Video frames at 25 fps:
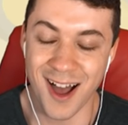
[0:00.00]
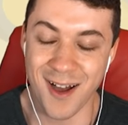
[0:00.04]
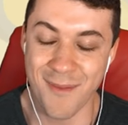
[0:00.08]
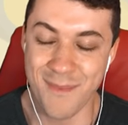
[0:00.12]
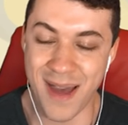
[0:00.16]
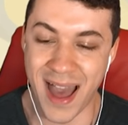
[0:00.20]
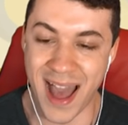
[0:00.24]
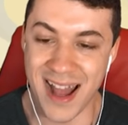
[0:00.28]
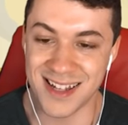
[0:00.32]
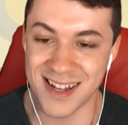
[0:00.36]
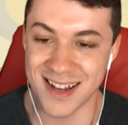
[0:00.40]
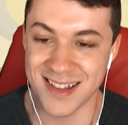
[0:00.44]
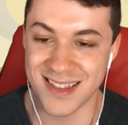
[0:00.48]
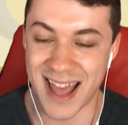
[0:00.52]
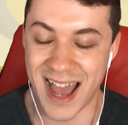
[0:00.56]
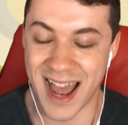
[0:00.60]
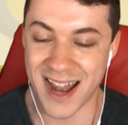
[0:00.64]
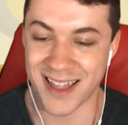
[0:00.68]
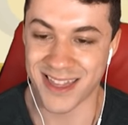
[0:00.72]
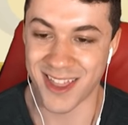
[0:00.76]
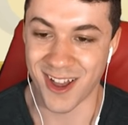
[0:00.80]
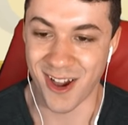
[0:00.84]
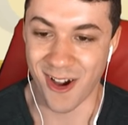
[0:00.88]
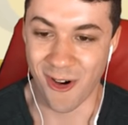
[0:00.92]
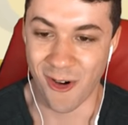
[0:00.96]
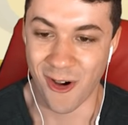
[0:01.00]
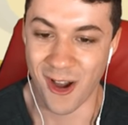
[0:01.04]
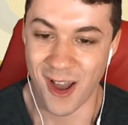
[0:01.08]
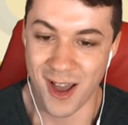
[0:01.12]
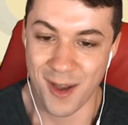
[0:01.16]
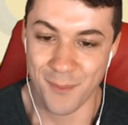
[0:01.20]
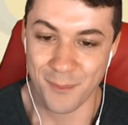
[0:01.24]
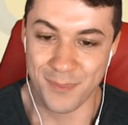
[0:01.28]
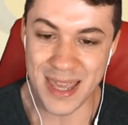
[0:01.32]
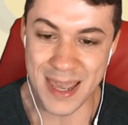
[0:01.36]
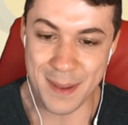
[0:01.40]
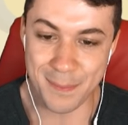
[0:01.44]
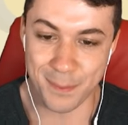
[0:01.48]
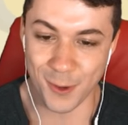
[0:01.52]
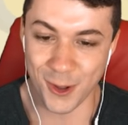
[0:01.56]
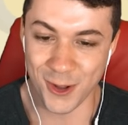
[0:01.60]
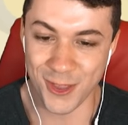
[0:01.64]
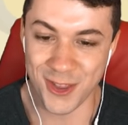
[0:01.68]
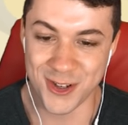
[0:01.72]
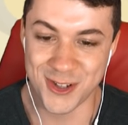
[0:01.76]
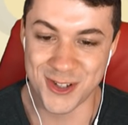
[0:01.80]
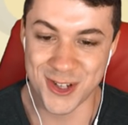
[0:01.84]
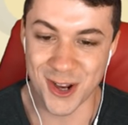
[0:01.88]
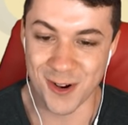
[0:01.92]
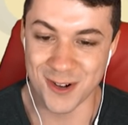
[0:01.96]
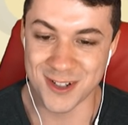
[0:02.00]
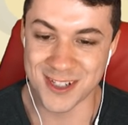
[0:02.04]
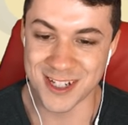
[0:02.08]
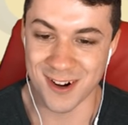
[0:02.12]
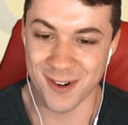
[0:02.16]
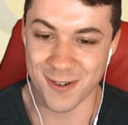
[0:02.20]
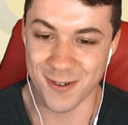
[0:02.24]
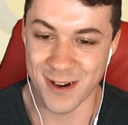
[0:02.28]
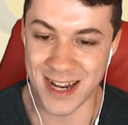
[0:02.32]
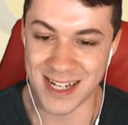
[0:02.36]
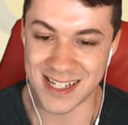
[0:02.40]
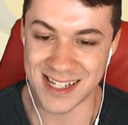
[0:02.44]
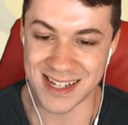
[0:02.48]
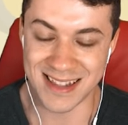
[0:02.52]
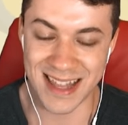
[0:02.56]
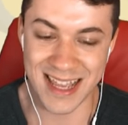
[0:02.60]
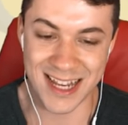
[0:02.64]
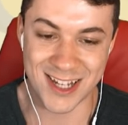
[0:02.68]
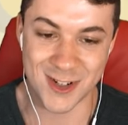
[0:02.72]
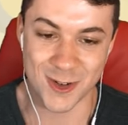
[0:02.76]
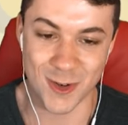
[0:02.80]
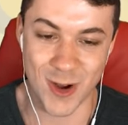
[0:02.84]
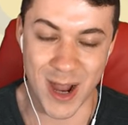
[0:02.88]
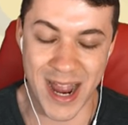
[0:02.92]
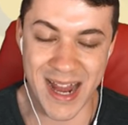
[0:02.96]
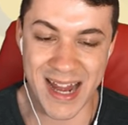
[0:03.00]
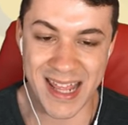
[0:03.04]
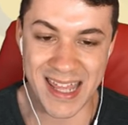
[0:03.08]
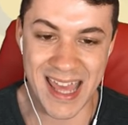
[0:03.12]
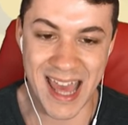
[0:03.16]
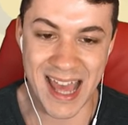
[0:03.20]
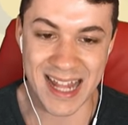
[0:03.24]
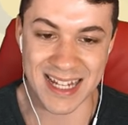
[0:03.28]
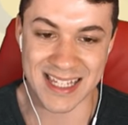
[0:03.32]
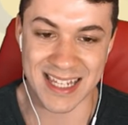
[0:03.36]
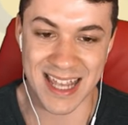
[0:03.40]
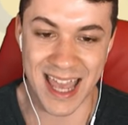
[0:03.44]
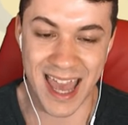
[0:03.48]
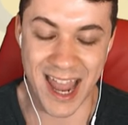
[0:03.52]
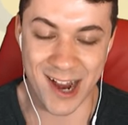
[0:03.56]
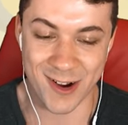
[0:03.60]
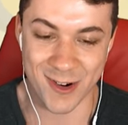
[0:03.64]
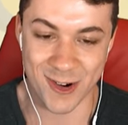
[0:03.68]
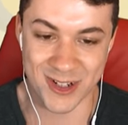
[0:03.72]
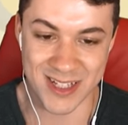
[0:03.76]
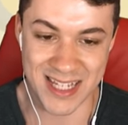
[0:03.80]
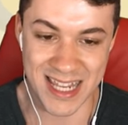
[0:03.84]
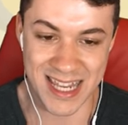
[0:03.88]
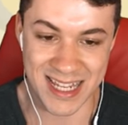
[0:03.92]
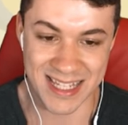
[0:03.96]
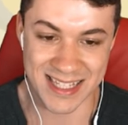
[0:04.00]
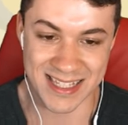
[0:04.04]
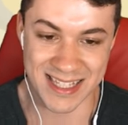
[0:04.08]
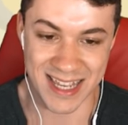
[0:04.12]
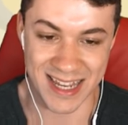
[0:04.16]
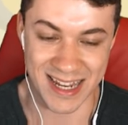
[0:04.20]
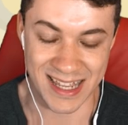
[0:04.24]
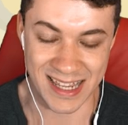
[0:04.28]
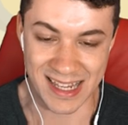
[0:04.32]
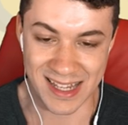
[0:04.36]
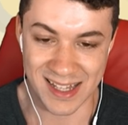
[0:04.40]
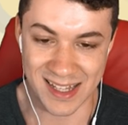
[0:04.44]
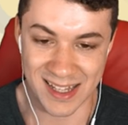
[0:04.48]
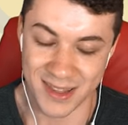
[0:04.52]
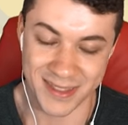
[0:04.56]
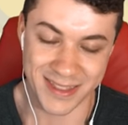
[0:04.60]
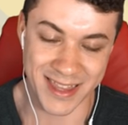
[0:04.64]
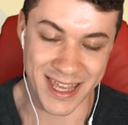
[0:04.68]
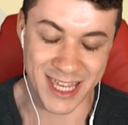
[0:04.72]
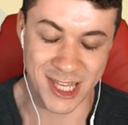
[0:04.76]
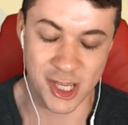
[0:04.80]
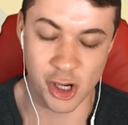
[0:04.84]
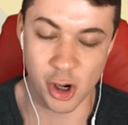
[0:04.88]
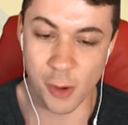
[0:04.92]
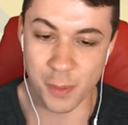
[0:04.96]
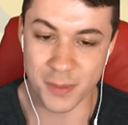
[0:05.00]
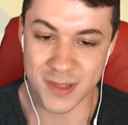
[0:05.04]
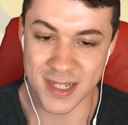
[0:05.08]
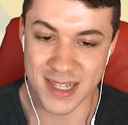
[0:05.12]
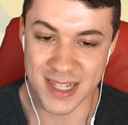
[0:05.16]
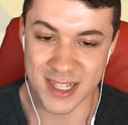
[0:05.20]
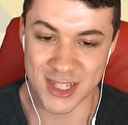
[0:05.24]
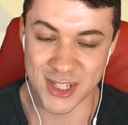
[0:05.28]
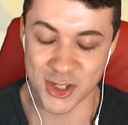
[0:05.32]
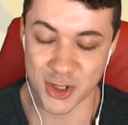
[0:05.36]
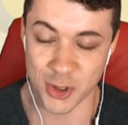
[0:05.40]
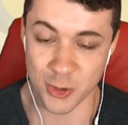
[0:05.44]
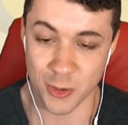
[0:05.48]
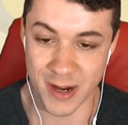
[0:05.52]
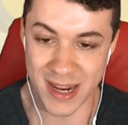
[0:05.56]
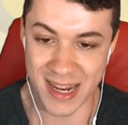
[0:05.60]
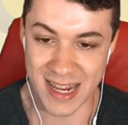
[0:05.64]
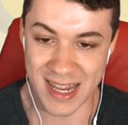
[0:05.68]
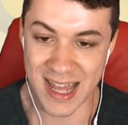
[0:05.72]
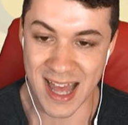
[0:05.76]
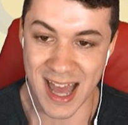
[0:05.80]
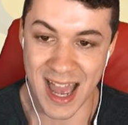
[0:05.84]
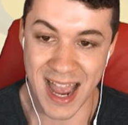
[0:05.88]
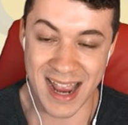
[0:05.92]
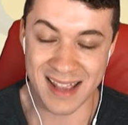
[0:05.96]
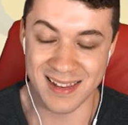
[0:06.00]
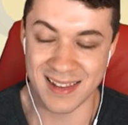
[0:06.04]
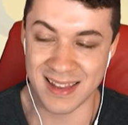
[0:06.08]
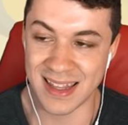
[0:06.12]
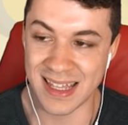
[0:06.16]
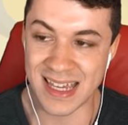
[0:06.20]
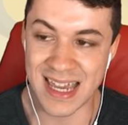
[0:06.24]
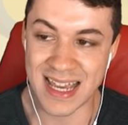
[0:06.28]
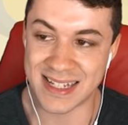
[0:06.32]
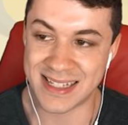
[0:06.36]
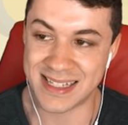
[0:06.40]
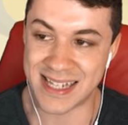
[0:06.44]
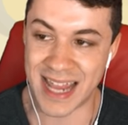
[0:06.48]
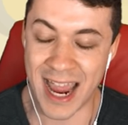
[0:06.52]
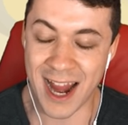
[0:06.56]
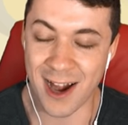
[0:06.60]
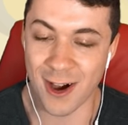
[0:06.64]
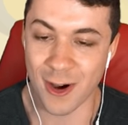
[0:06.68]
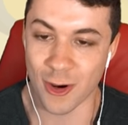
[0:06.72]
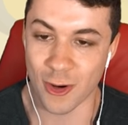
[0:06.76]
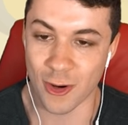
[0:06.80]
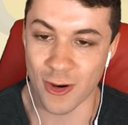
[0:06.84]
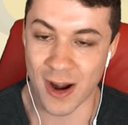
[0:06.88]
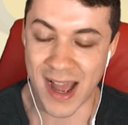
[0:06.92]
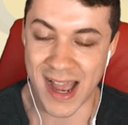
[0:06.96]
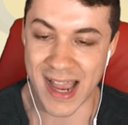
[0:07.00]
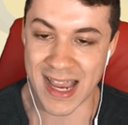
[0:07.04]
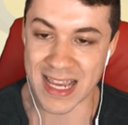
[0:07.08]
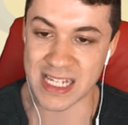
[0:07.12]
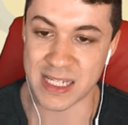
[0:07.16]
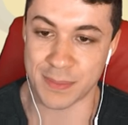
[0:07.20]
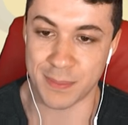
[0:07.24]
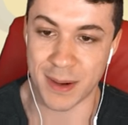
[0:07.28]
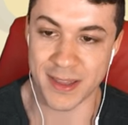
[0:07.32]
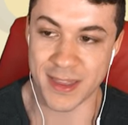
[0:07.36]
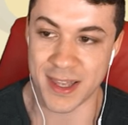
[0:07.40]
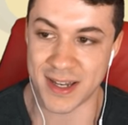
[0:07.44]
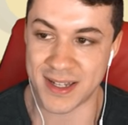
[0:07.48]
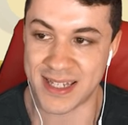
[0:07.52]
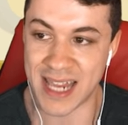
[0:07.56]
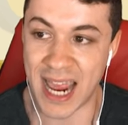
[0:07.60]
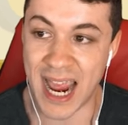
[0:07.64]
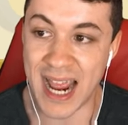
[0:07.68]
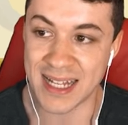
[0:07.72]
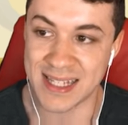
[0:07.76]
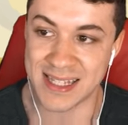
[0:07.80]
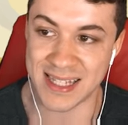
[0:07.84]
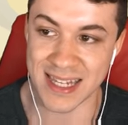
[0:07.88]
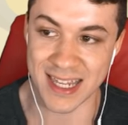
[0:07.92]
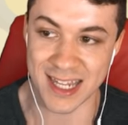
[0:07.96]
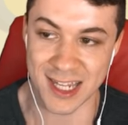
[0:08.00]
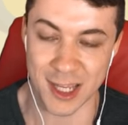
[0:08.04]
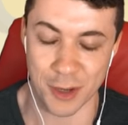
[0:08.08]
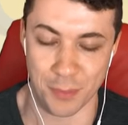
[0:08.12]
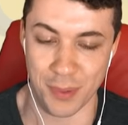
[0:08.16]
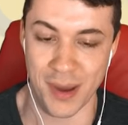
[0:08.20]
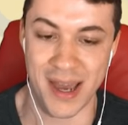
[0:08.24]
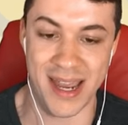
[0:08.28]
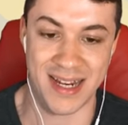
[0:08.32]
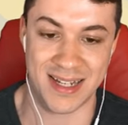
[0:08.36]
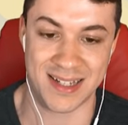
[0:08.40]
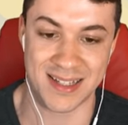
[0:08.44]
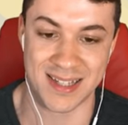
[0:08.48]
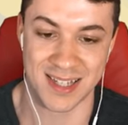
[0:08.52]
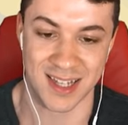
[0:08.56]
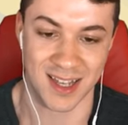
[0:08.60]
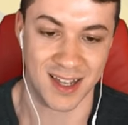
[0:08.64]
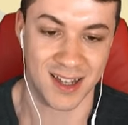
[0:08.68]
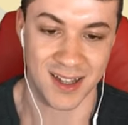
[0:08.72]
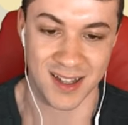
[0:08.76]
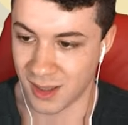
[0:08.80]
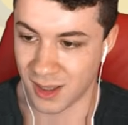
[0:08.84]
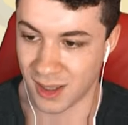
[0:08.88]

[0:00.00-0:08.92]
Imagine that though. People in the Johto region, they try to get to Ecruteak City, they go up to this tree, and they get terrorized by the dancing Gabite.